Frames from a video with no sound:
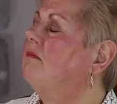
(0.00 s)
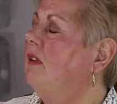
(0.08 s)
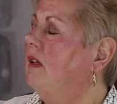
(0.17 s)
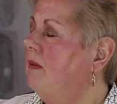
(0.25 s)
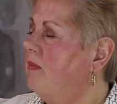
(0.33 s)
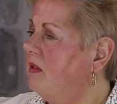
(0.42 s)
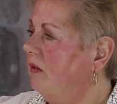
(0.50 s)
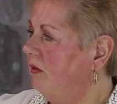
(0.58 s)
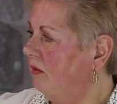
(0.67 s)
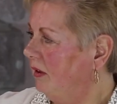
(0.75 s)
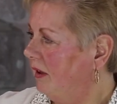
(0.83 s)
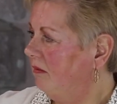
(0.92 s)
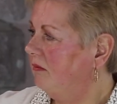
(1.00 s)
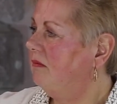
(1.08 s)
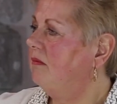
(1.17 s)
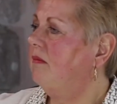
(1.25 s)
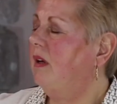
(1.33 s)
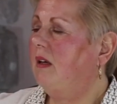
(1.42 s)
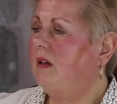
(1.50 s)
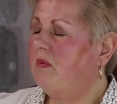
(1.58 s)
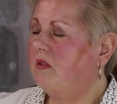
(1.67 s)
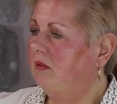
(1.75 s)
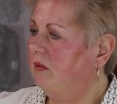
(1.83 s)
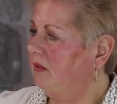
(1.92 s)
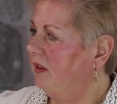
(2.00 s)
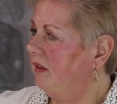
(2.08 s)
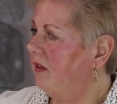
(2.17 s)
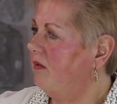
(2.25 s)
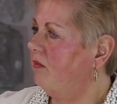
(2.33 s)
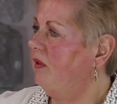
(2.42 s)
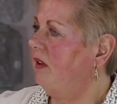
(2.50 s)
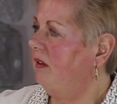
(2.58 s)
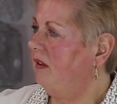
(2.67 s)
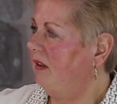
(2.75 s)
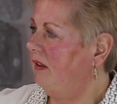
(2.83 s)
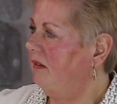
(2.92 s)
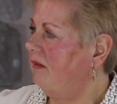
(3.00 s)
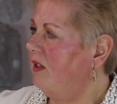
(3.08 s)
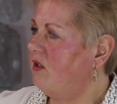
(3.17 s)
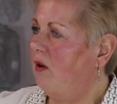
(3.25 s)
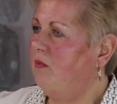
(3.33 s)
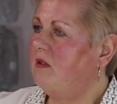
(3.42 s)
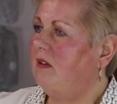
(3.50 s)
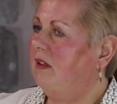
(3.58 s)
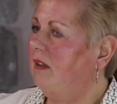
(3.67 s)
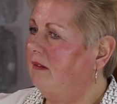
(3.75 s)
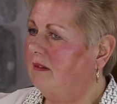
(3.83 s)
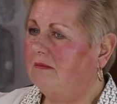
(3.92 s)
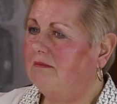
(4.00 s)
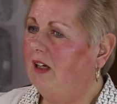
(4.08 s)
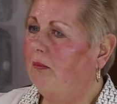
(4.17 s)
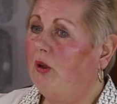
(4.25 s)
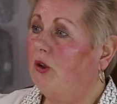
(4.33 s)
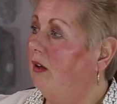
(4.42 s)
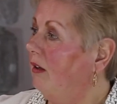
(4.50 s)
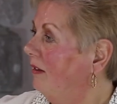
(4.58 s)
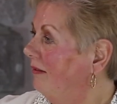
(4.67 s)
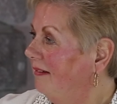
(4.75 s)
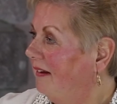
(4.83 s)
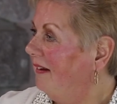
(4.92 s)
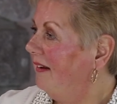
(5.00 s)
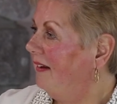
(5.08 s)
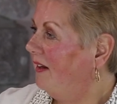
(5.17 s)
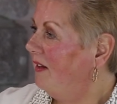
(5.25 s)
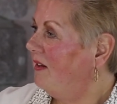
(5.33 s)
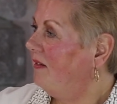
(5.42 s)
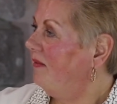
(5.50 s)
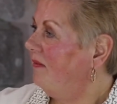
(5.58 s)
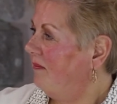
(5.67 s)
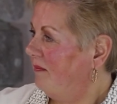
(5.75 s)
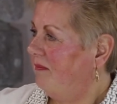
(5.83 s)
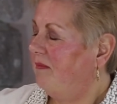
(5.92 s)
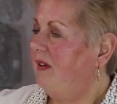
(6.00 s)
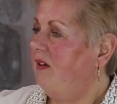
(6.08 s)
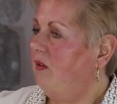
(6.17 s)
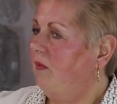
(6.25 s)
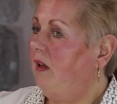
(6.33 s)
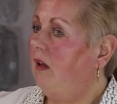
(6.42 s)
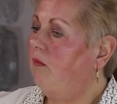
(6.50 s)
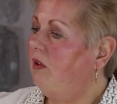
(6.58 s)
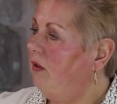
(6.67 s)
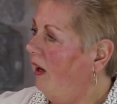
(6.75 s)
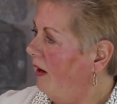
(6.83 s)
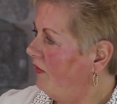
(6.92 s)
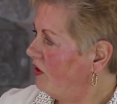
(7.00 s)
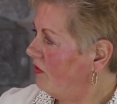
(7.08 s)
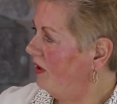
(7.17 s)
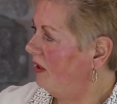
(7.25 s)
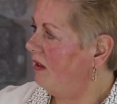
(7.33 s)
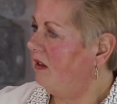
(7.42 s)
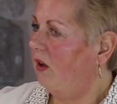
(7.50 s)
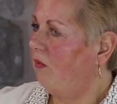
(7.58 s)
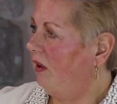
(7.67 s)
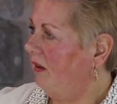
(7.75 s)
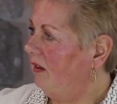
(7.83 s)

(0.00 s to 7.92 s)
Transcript: Absolutely. Absolutely. It's almost like a miracle. When you have a treat that they really